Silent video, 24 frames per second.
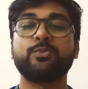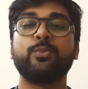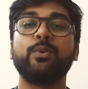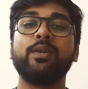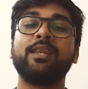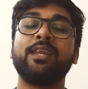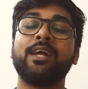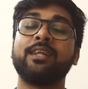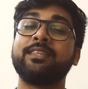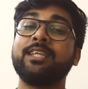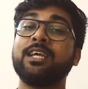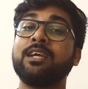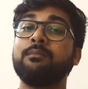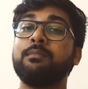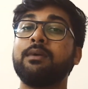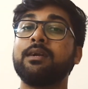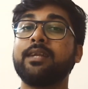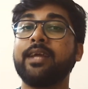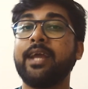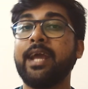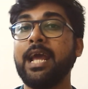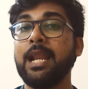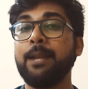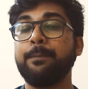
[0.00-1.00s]
will nothing but
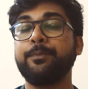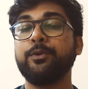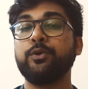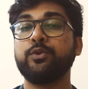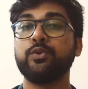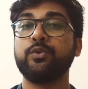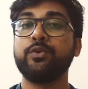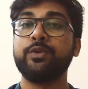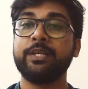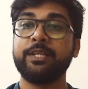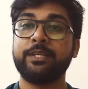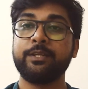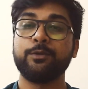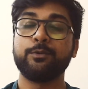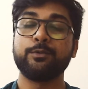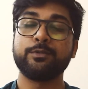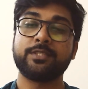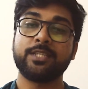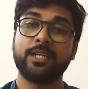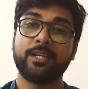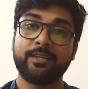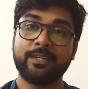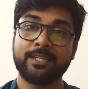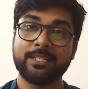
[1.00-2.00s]
help you to reduce
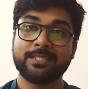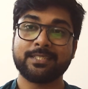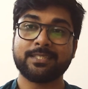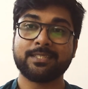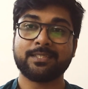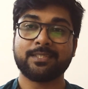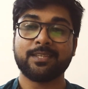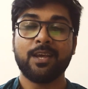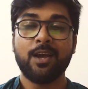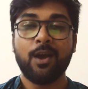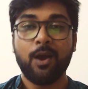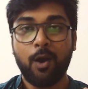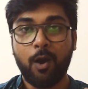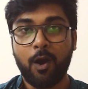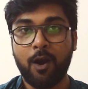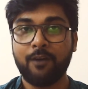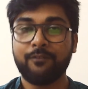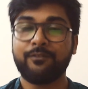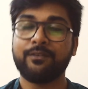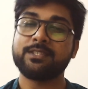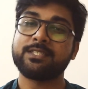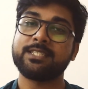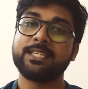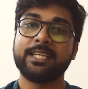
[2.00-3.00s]
the risks
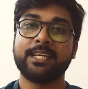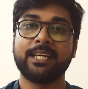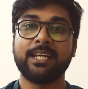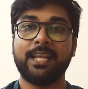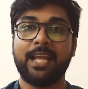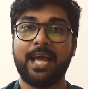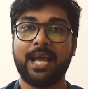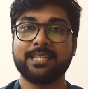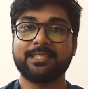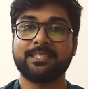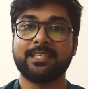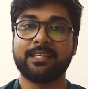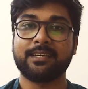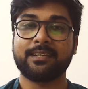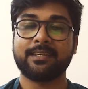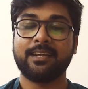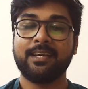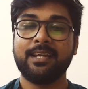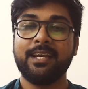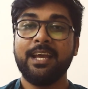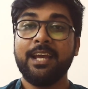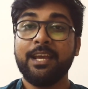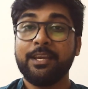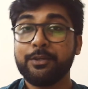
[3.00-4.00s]
of a single asset.
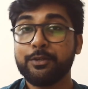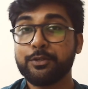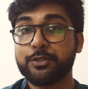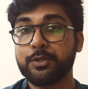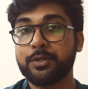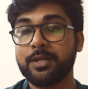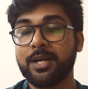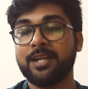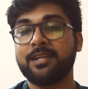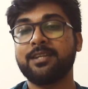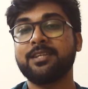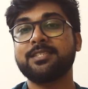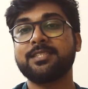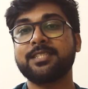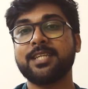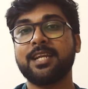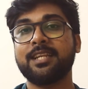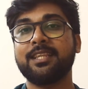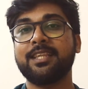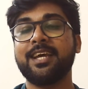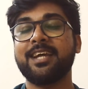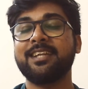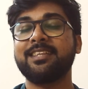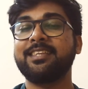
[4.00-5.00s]
You should understand
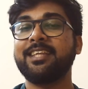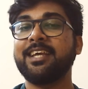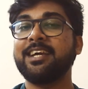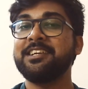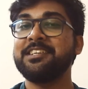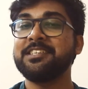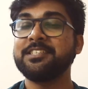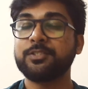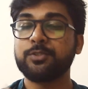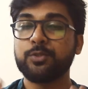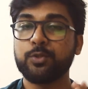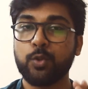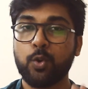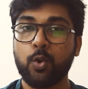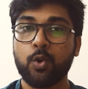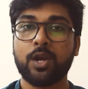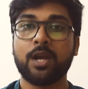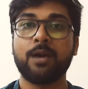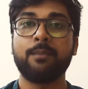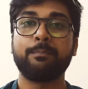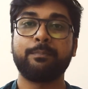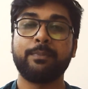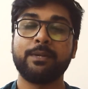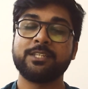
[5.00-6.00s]
that there is no
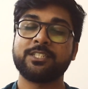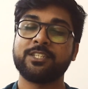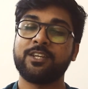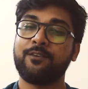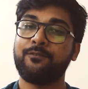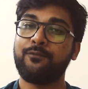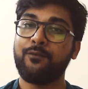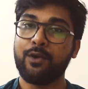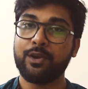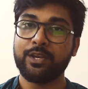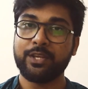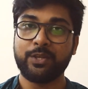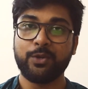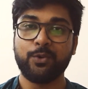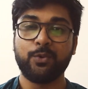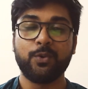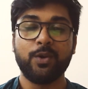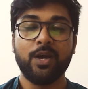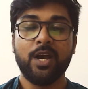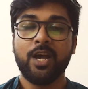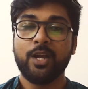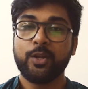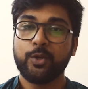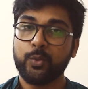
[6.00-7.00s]
compulsion for you
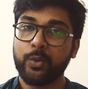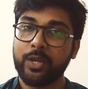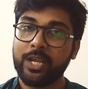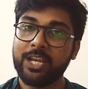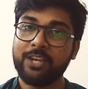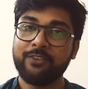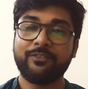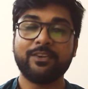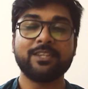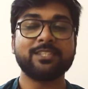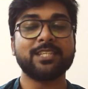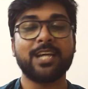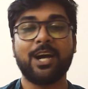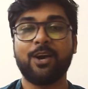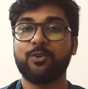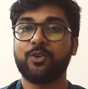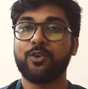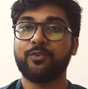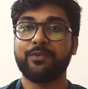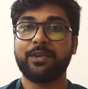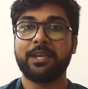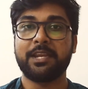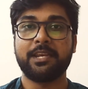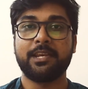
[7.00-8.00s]
to invest out
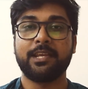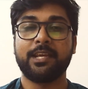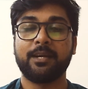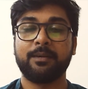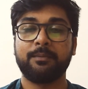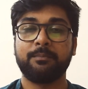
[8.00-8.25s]
of India.